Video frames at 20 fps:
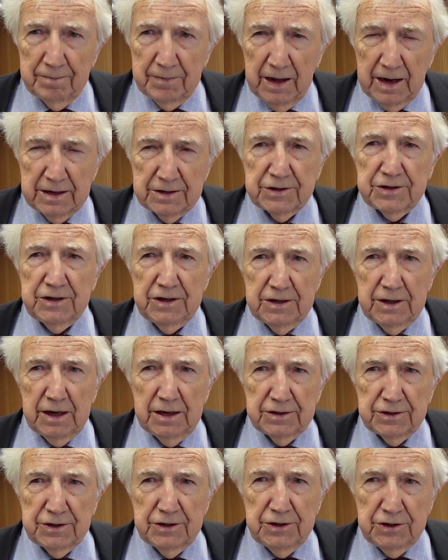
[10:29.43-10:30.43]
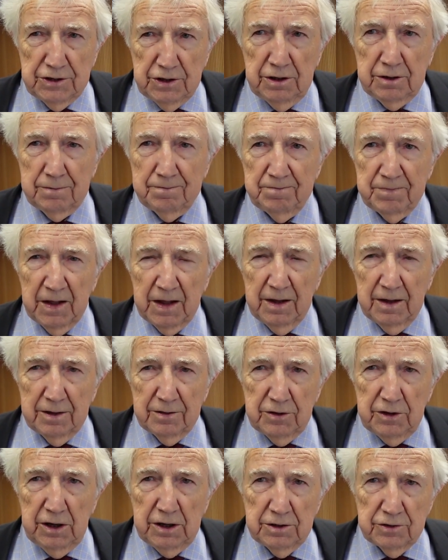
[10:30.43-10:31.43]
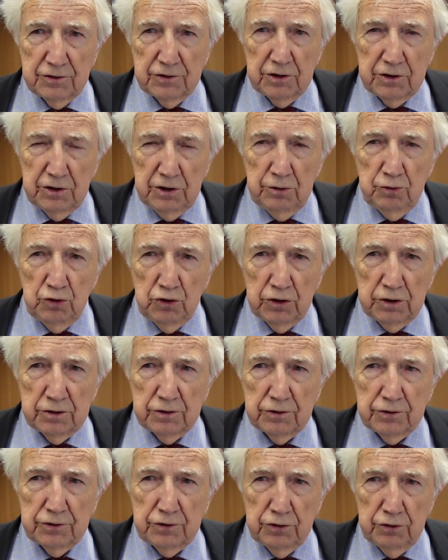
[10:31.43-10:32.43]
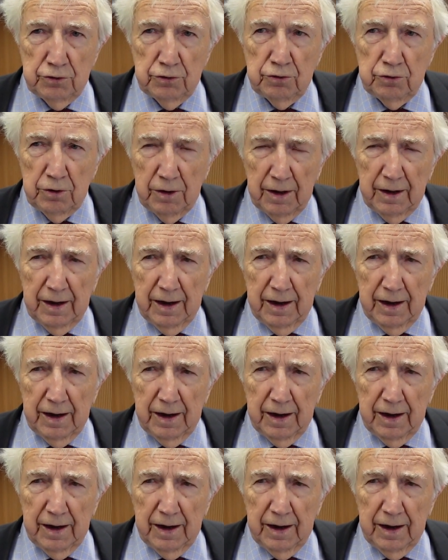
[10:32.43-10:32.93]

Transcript: assisting the institutions to